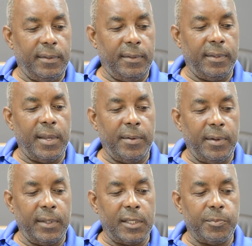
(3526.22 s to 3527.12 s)
then
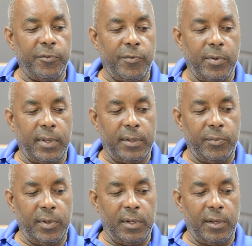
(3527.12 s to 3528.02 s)
I guess before that,
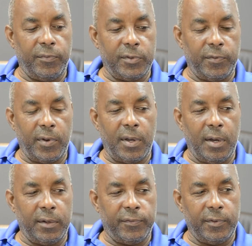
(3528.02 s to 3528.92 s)
real life was very
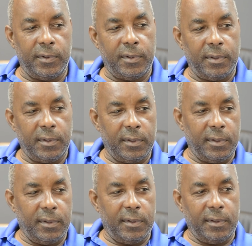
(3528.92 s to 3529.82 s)
hard for
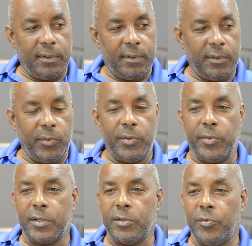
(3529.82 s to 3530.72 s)
the
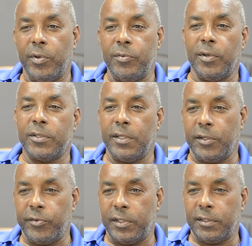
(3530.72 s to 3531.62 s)
Windrush, the Windrush
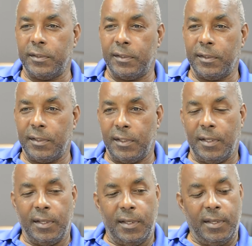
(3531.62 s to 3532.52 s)
generation.
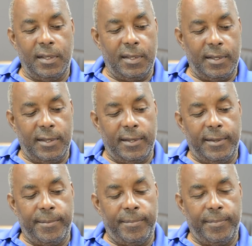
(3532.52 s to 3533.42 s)

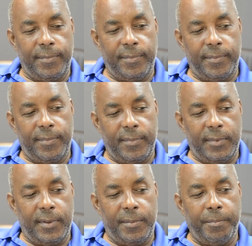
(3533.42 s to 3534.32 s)
Um,
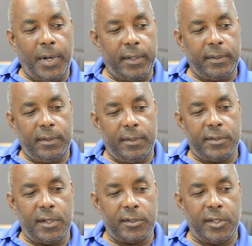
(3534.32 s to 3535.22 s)
but the
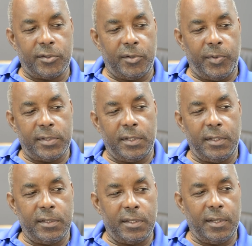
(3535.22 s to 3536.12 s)
success of the West
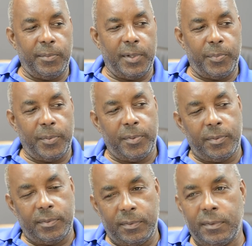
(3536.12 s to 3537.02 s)
Indies team made
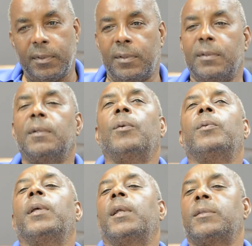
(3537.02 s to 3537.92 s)
people, you know,
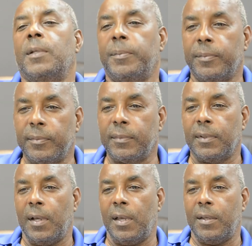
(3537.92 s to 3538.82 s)
hold their heads up
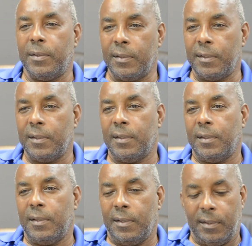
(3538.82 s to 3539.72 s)
high and
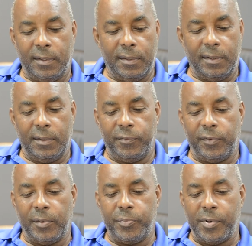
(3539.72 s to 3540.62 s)
and
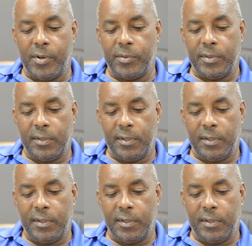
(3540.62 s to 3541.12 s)
felt proud.